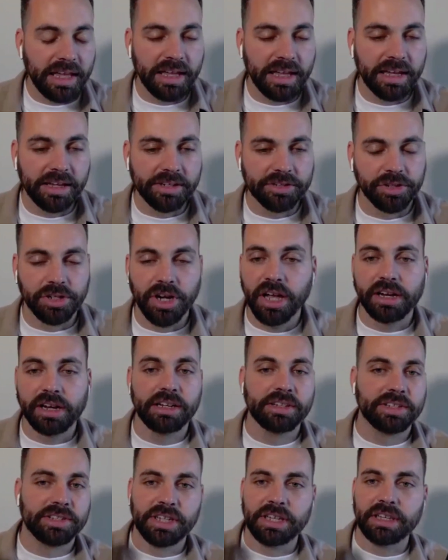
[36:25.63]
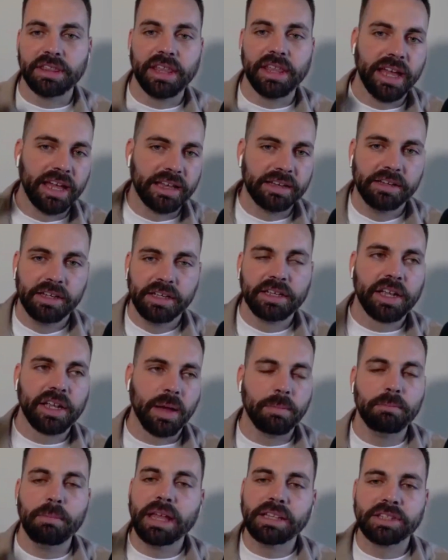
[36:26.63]
And you're not going to see that
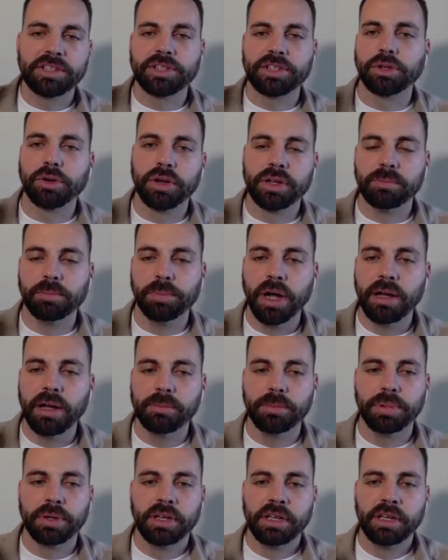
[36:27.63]
commensurate bump